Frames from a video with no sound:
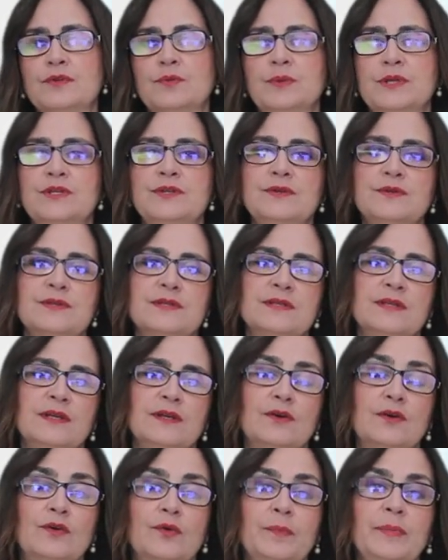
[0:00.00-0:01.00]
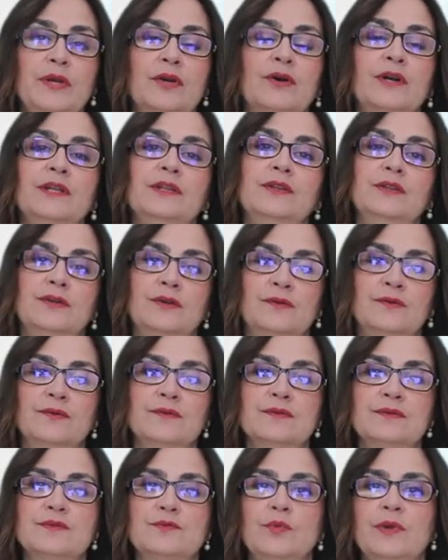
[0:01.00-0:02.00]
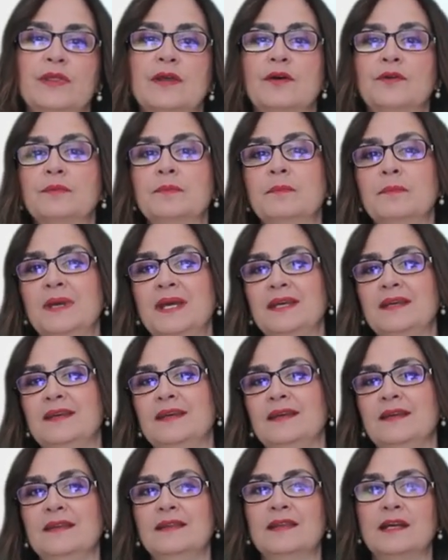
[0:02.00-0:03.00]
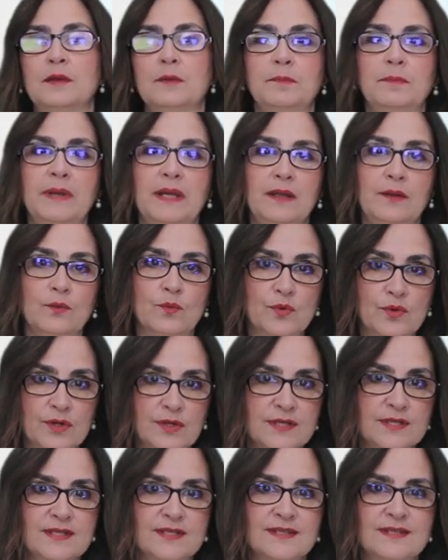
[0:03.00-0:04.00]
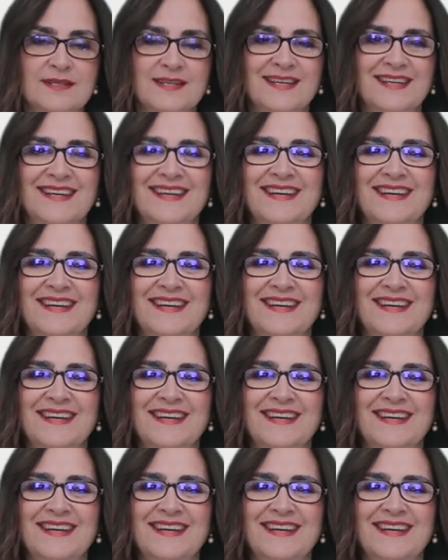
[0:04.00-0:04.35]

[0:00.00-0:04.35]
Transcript: to reduce the opioid dose without making their pain worse?